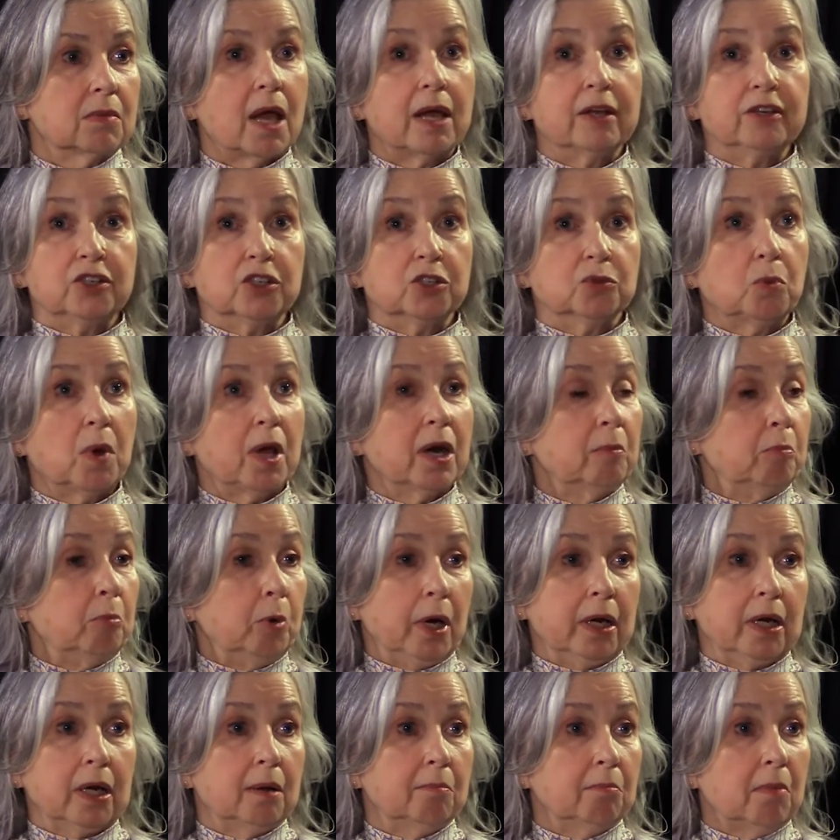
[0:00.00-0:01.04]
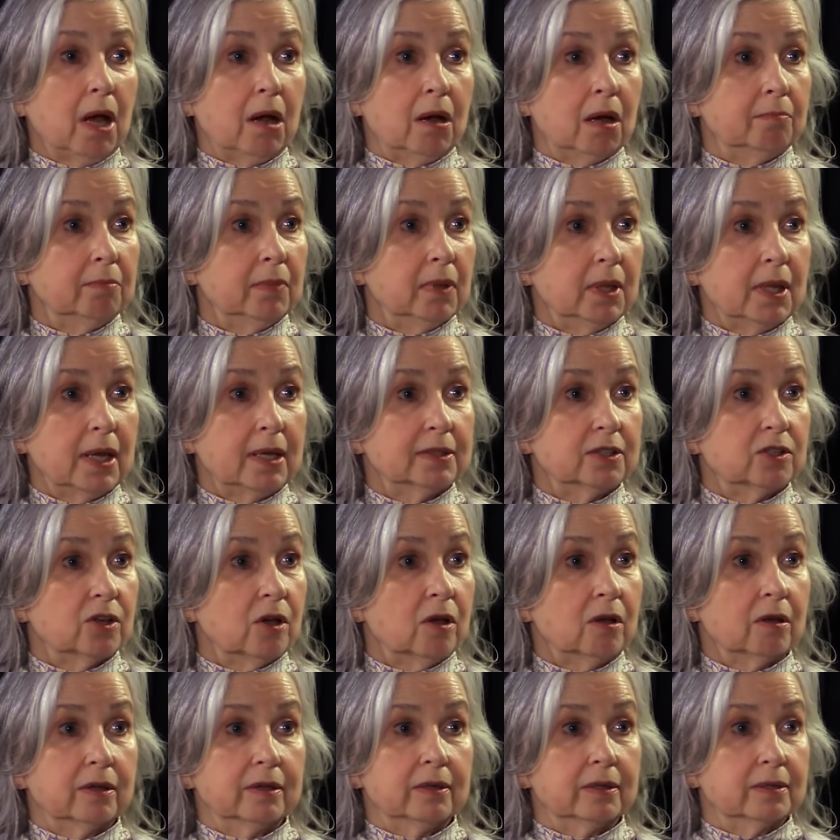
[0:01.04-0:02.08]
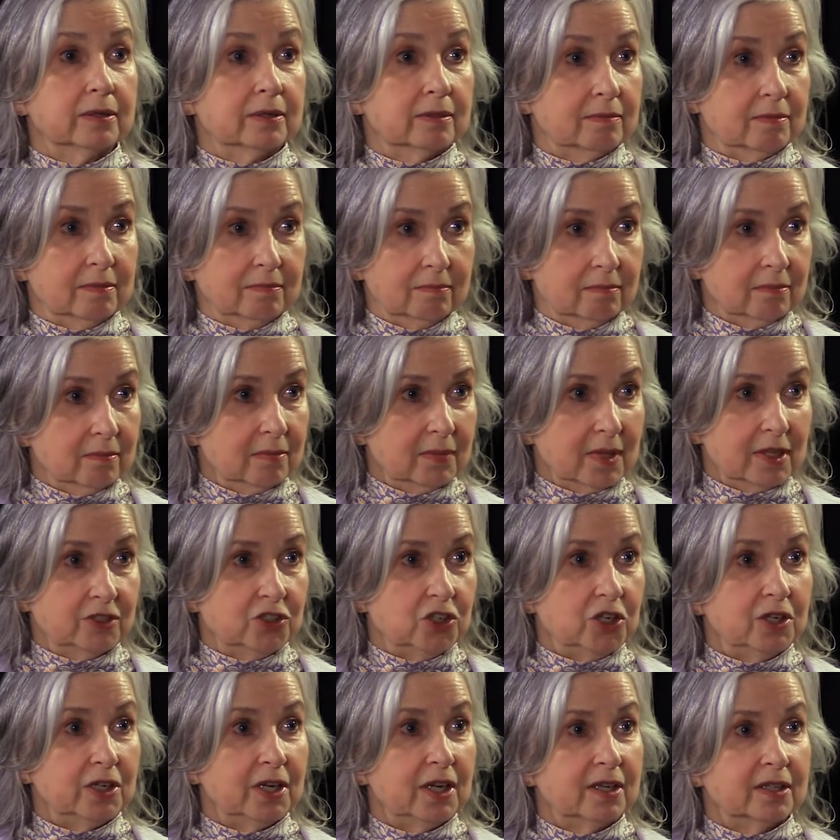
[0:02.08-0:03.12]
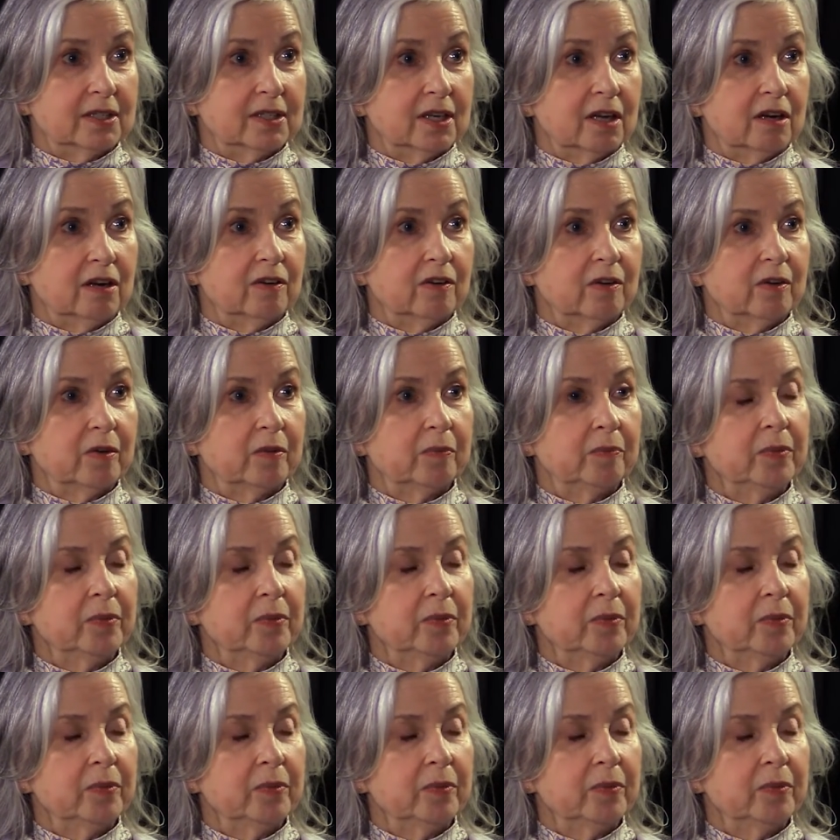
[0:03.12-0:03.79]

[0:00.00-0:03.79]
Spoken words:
I just want a pregnant mom. That's all, because then she takes care of them.